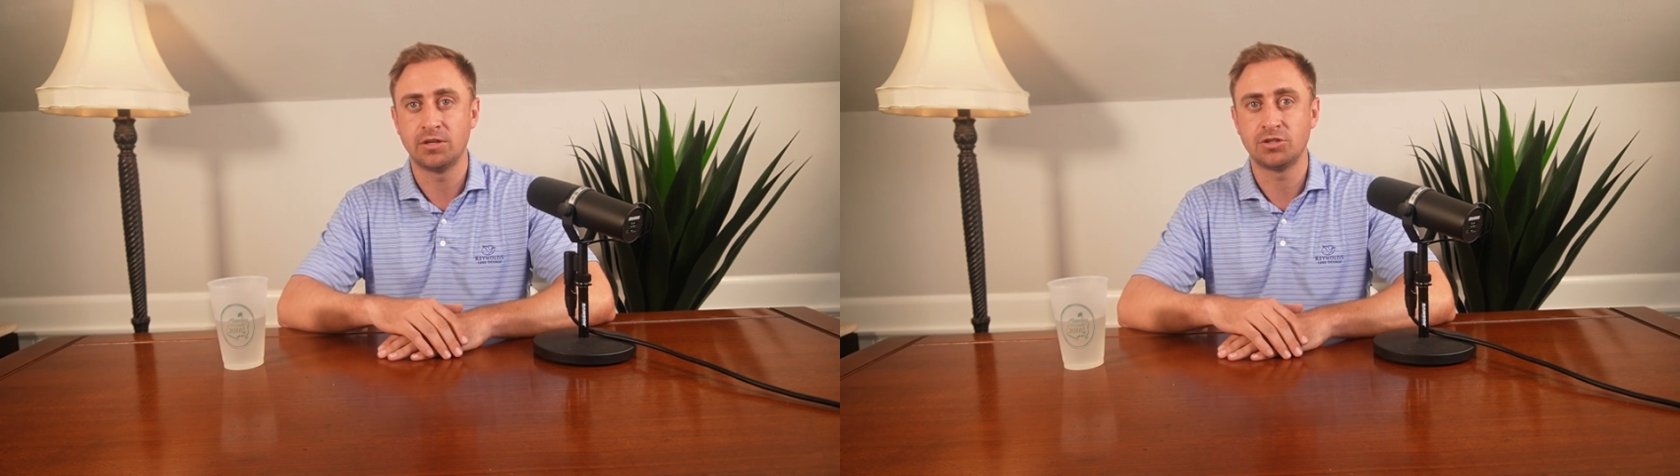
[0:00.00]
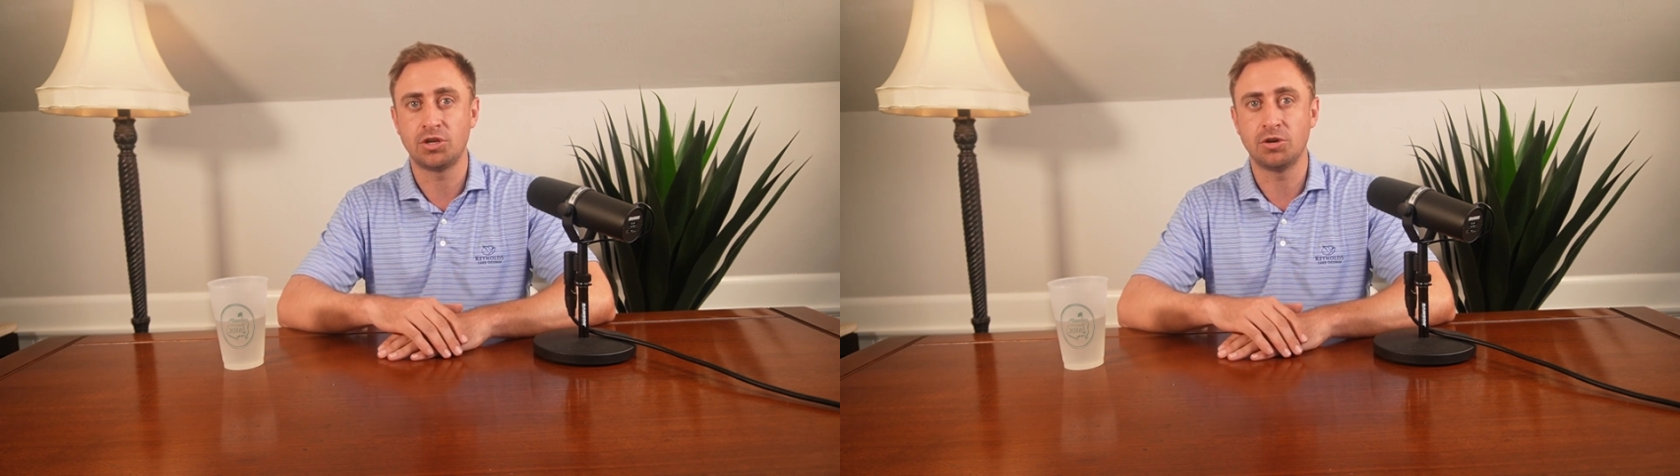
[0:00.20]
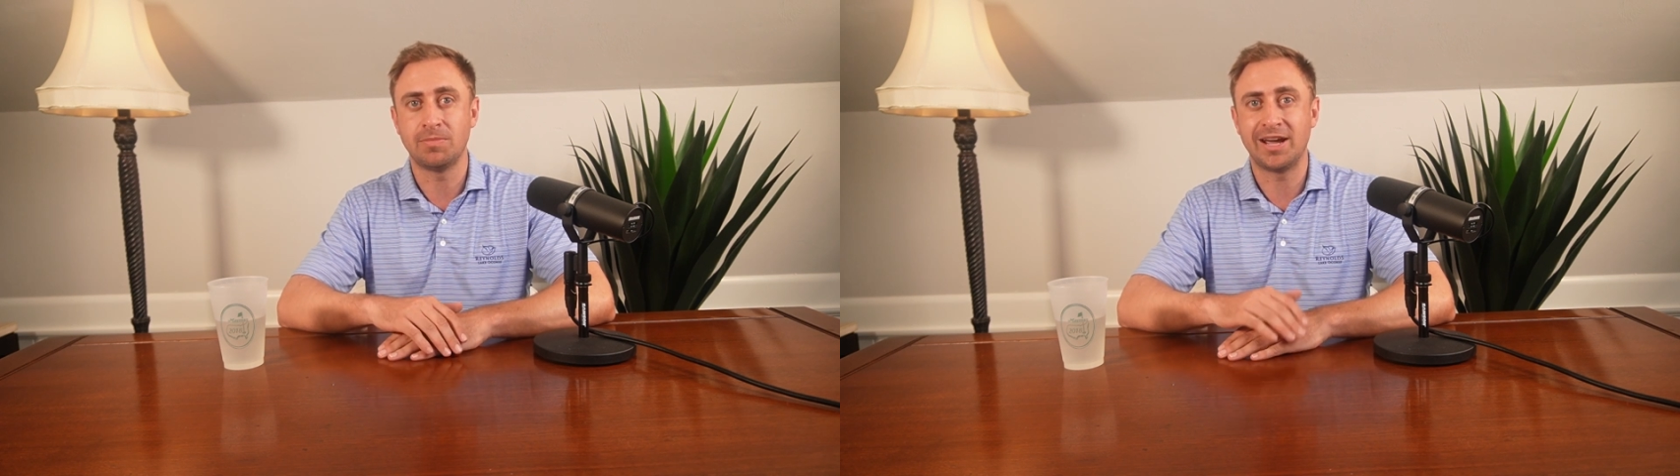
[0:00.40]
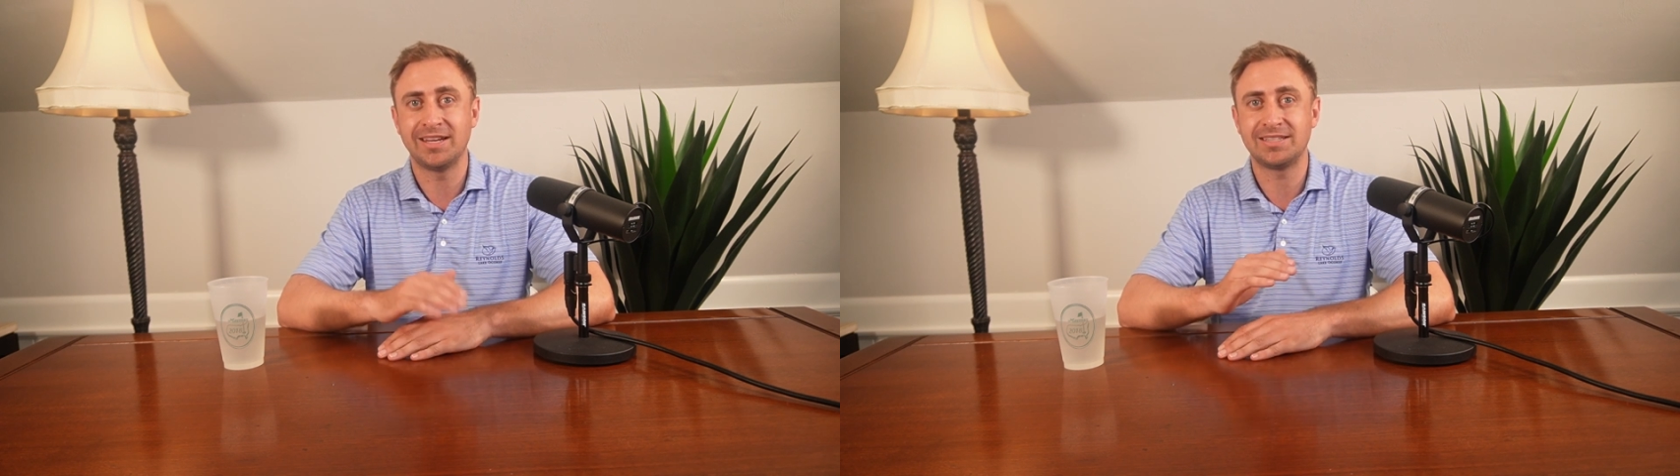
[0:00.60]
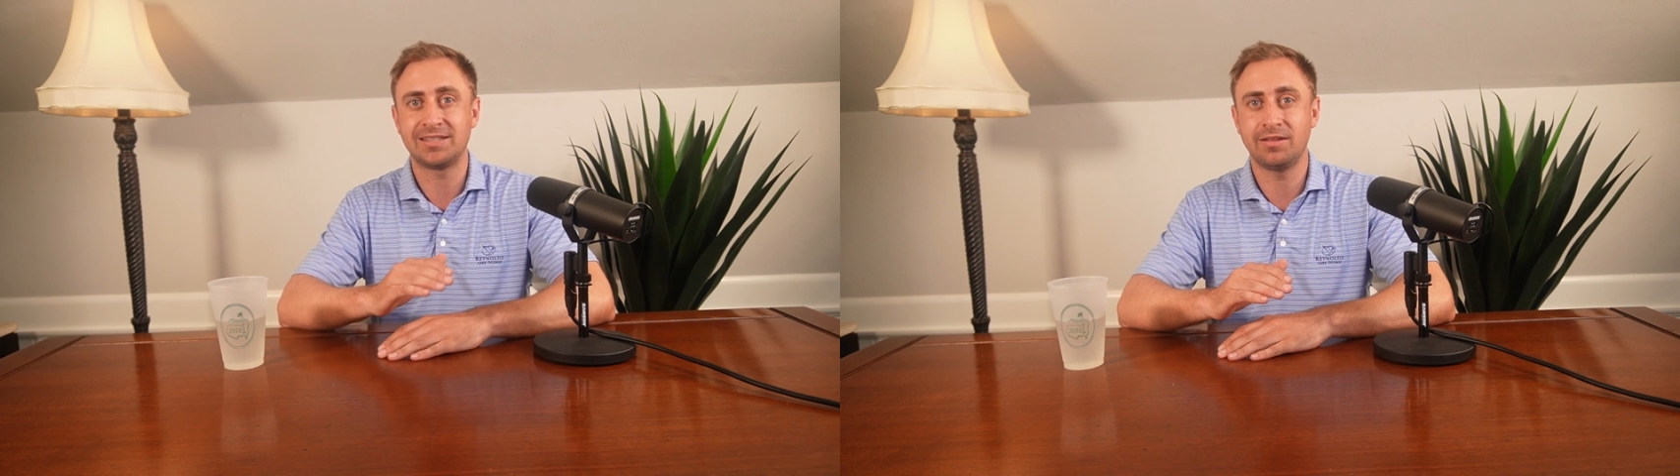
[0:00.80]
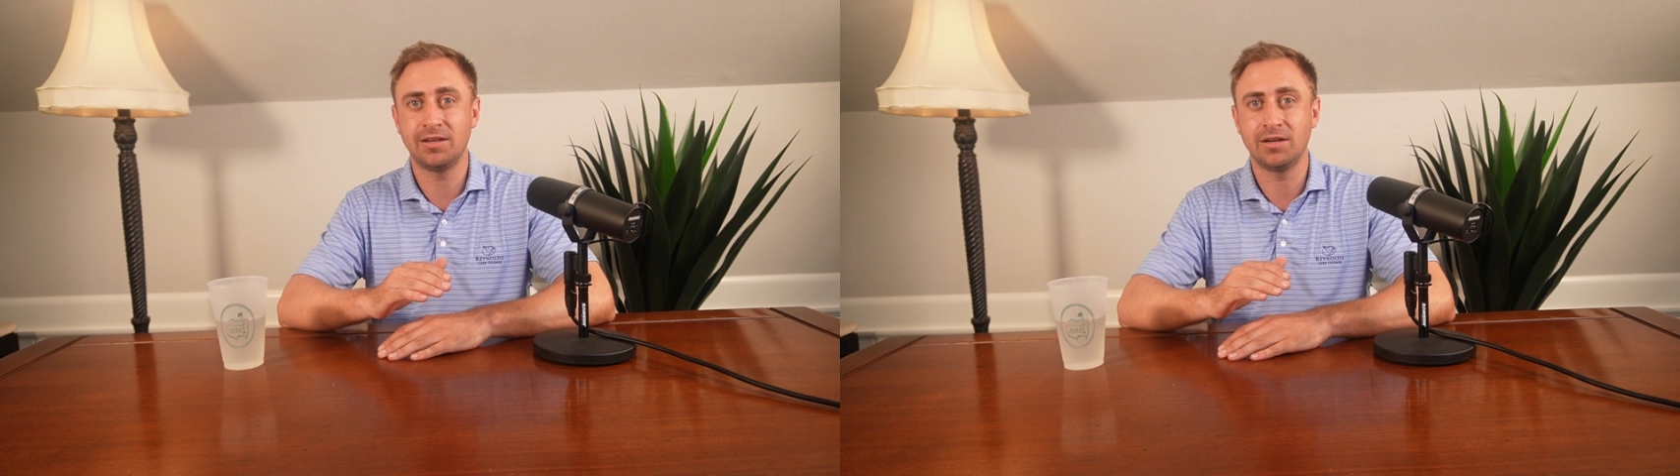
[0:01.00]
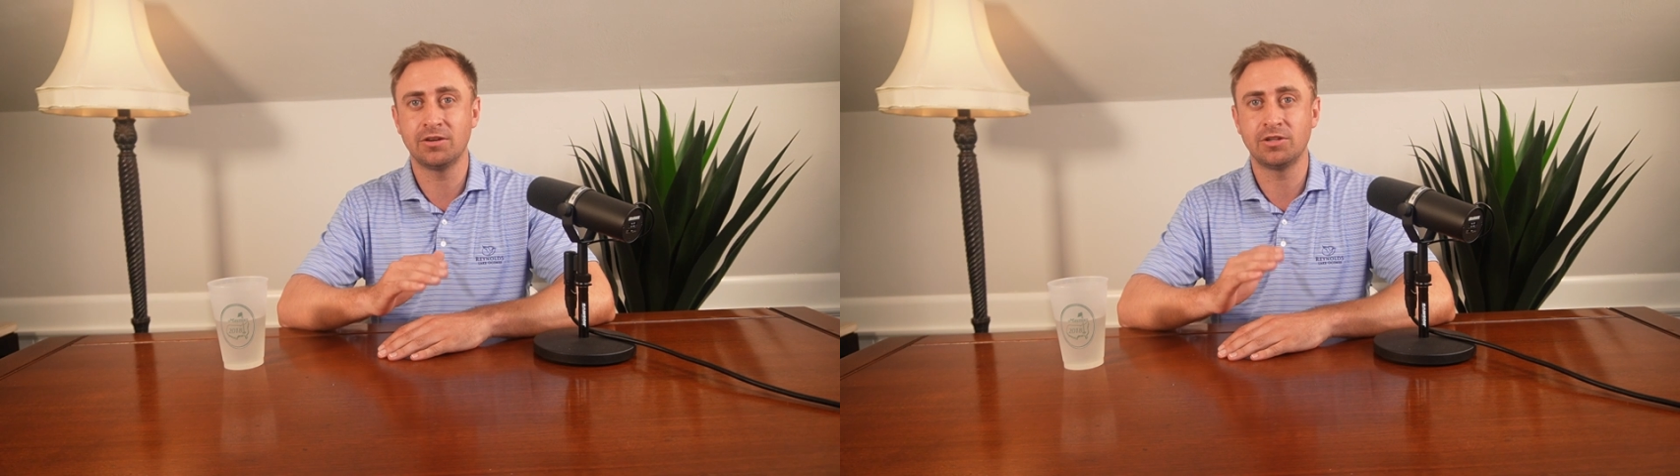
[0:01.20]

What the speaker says: so your mind is clear